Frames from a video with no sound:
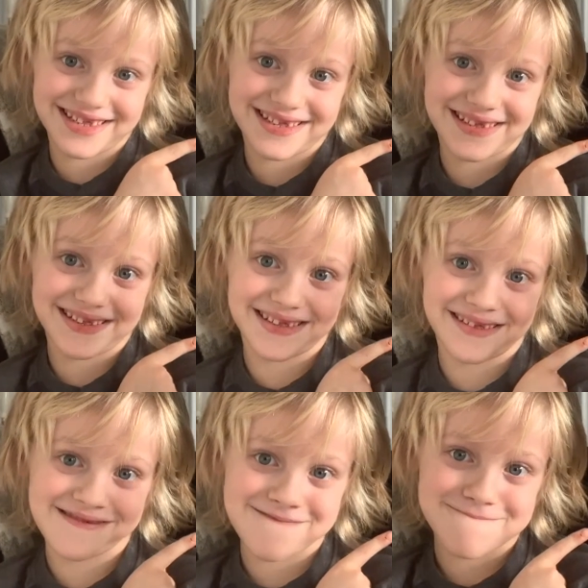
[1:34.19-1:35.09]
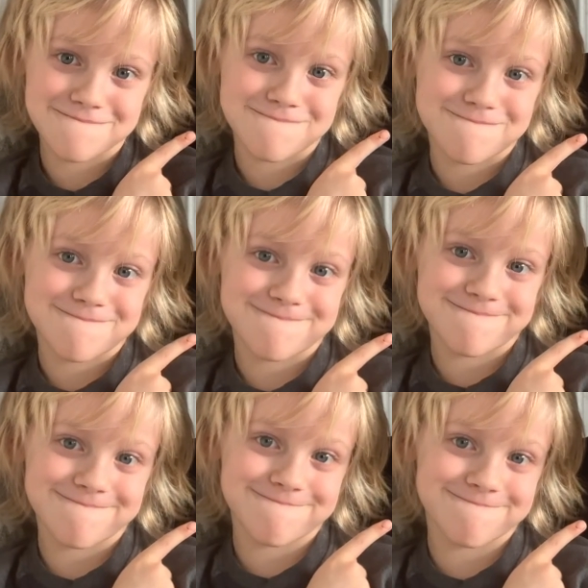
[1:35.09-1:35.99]

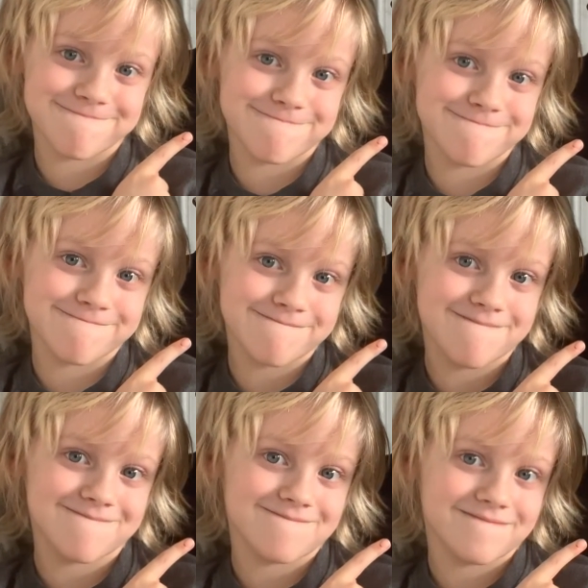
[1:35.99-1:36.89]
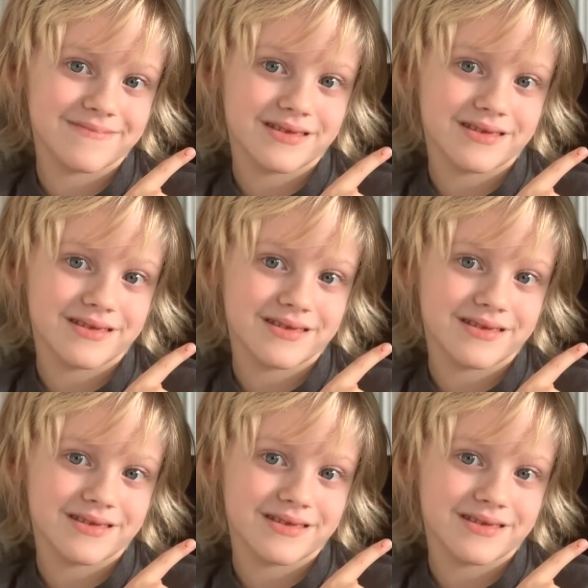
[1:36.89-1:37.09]
(silent)